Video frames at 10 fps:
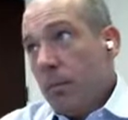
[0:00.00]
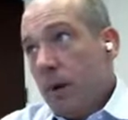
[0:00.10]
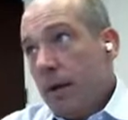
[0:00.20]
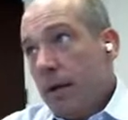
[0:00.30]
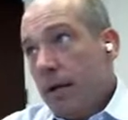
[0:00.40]

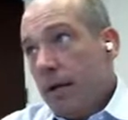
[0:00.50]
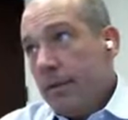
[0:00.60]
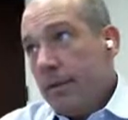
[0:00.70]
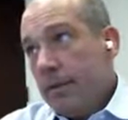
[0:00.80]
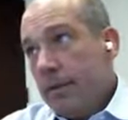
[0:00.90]
but
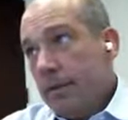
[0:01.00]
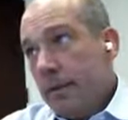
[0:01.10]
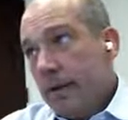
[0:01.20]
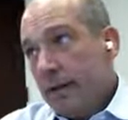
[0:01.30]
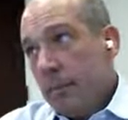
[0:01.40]
this is
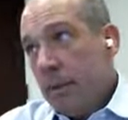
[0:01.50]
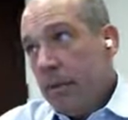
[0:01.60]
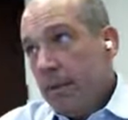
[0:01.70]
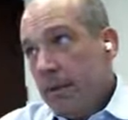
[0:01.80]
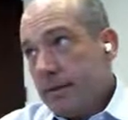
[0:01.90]
an
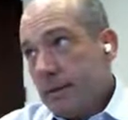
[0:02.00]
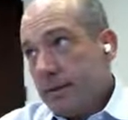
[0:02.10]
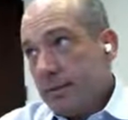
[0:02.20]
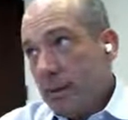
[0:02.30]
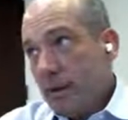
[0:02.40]
appeal
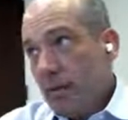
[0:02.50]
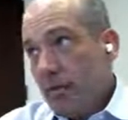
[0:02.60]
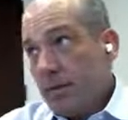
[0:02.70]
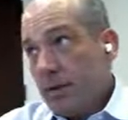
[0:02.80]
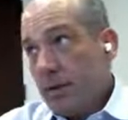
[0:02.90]
assessment
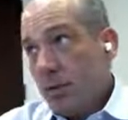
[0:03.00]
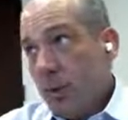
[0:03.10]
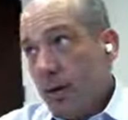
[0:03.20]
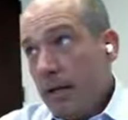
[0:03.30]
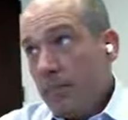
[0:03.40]
of
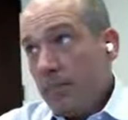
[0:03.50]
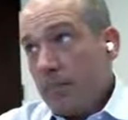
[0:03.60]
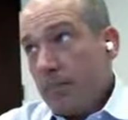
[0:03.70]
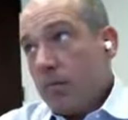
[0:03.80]
$320,000,